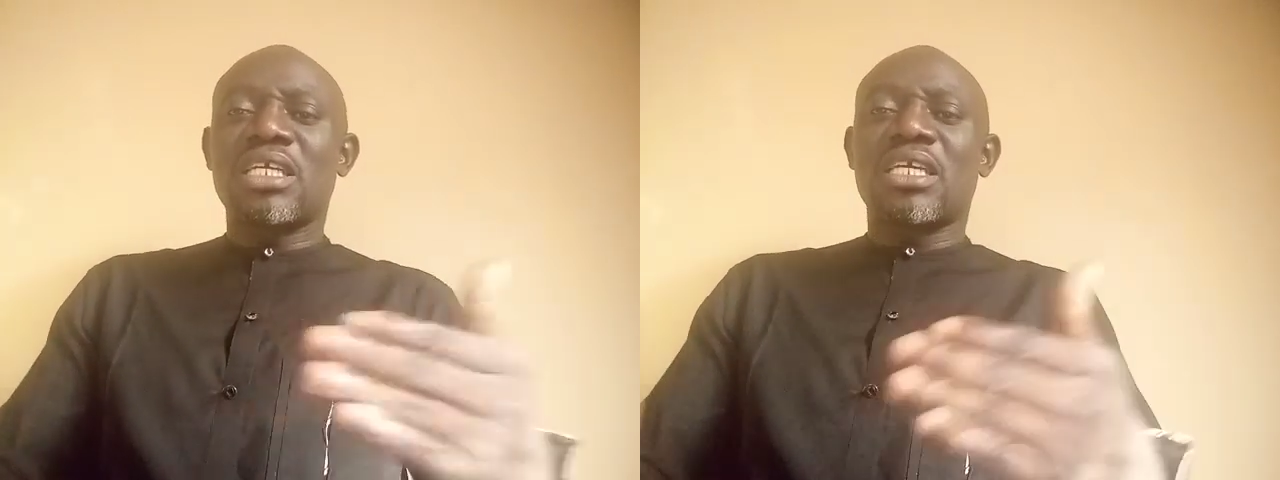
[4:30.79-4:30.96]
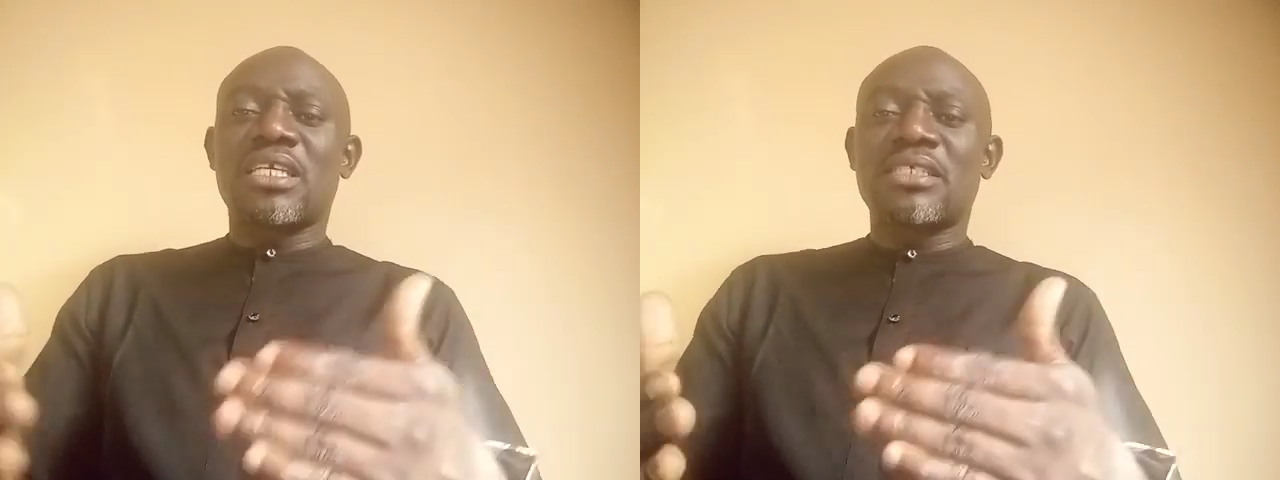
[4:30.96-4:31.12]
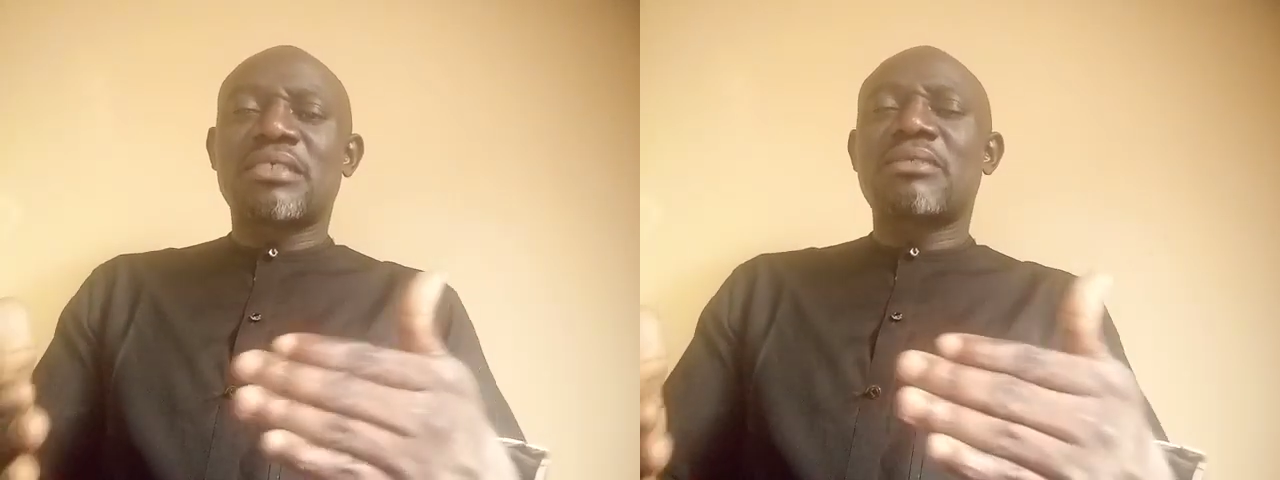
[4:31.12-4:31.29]

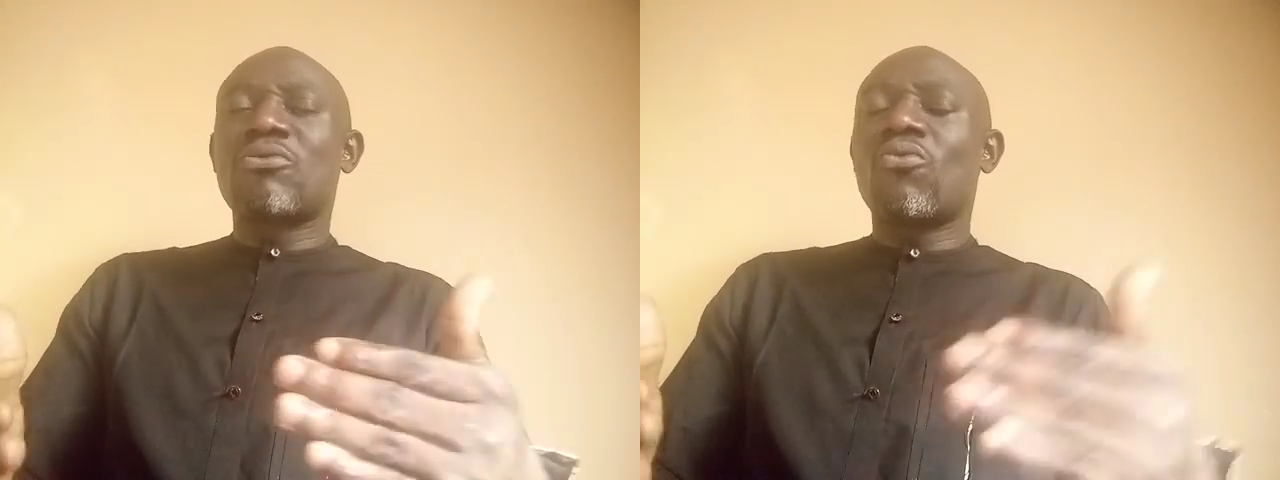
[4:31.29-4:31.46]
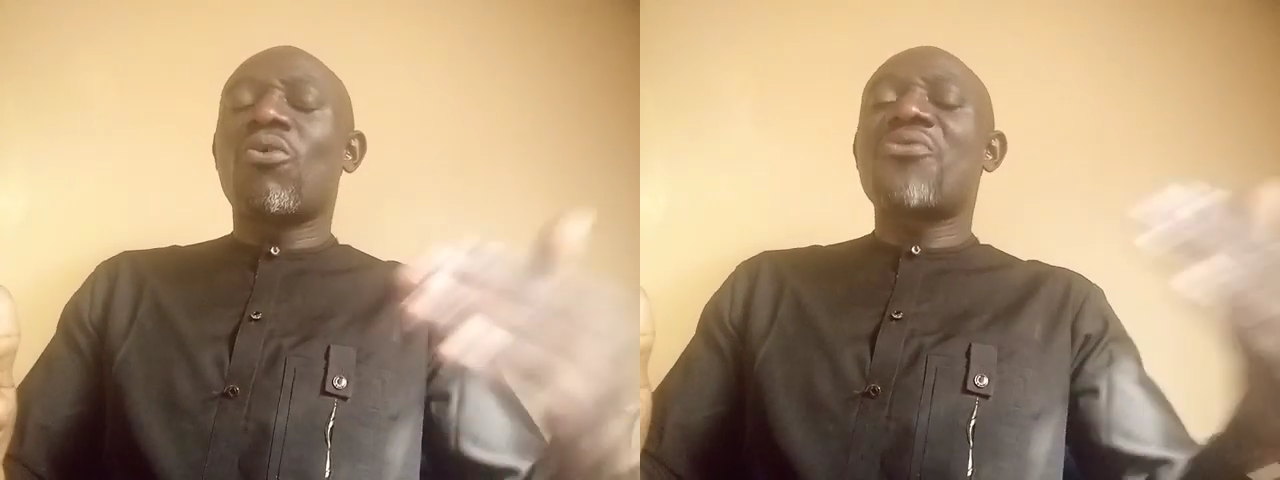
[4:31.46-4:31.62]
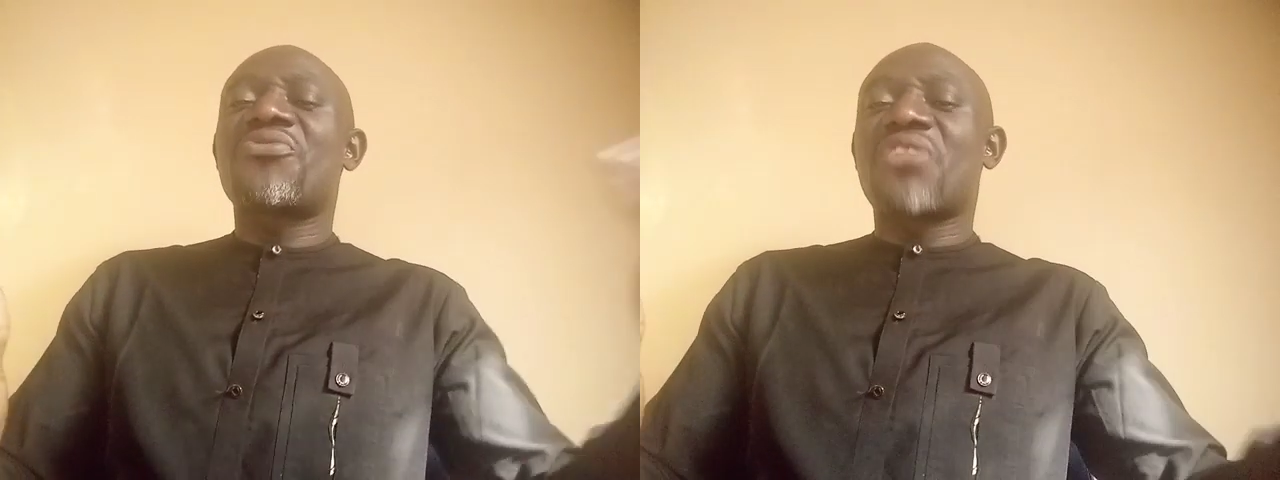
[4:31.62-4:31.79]
is
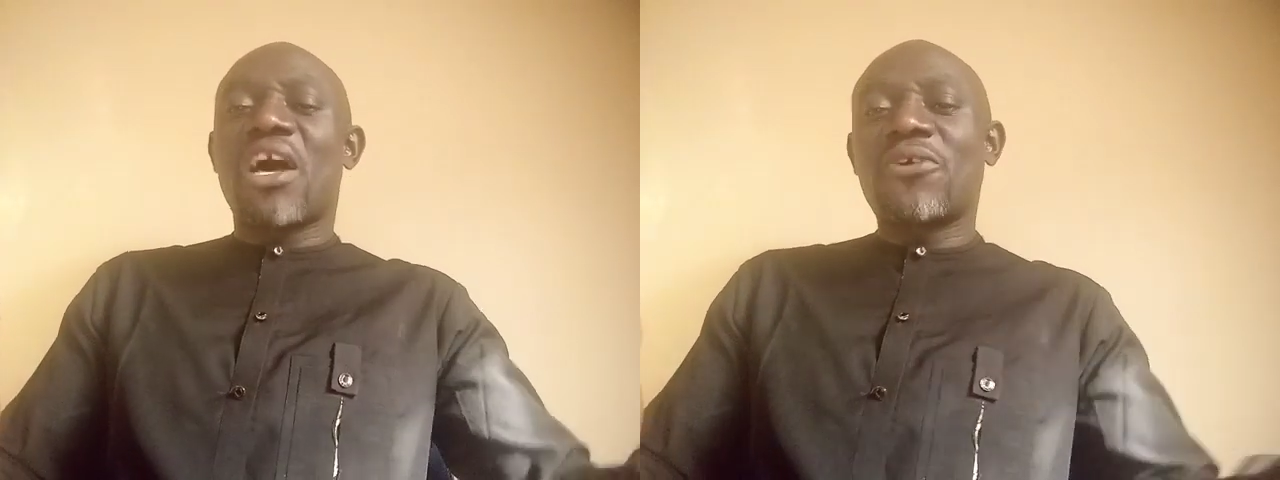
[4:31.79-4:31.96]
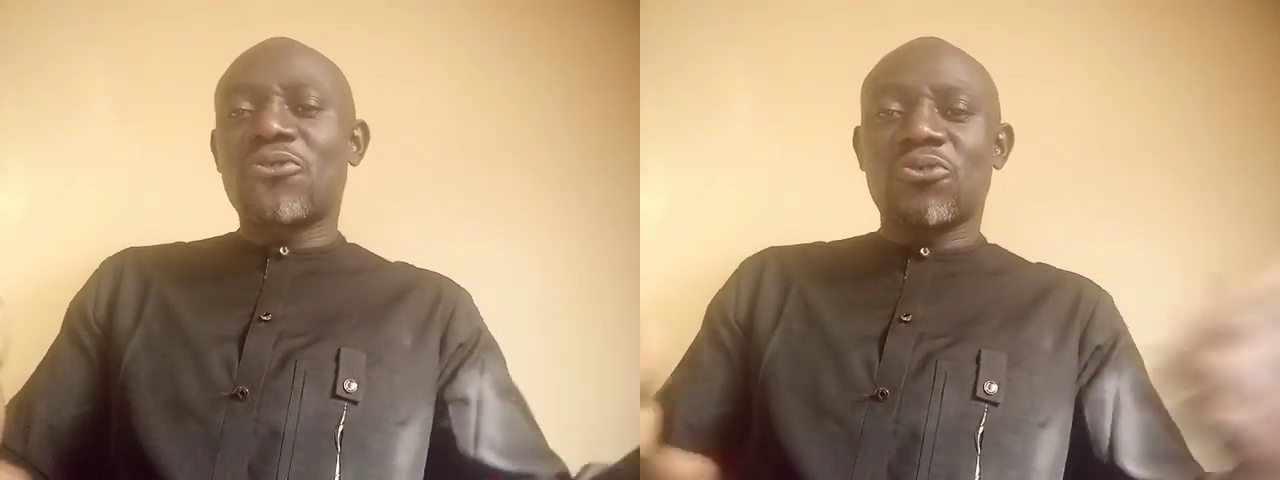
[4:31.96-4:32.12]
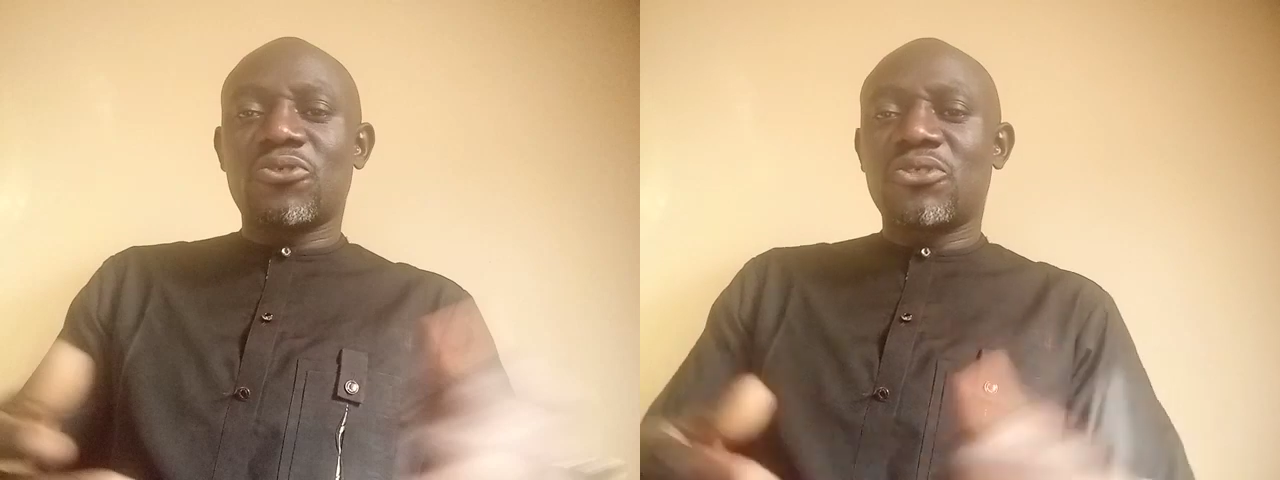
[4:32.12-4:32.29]

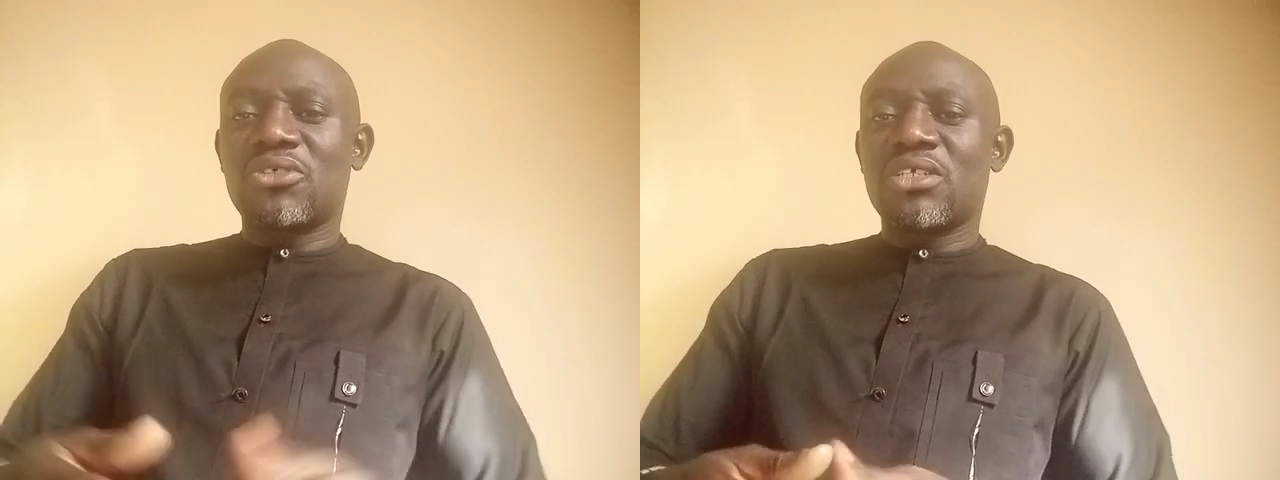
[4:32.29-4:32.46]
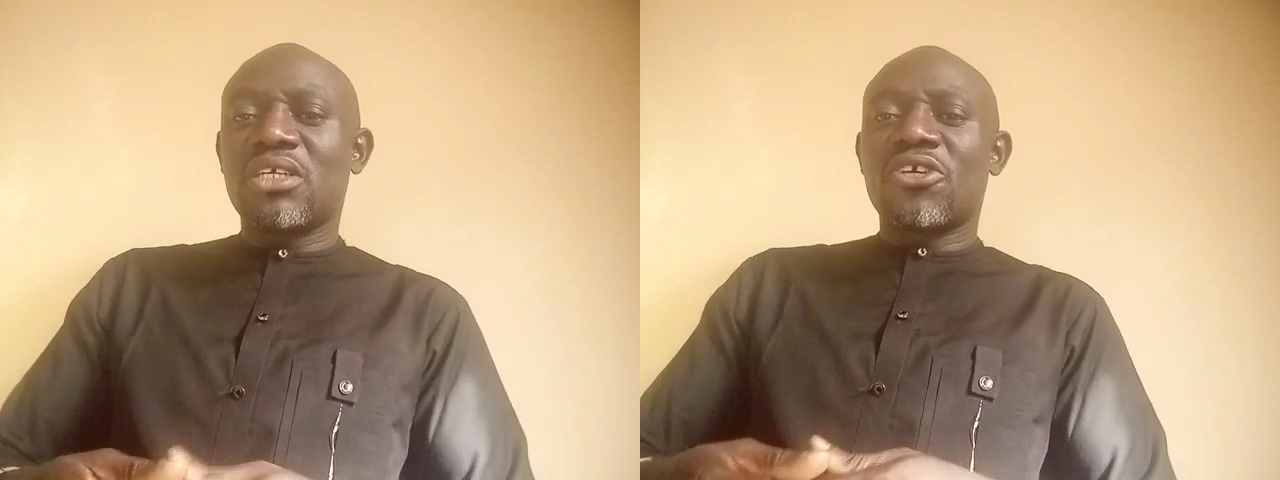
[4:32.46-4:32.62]
1,000,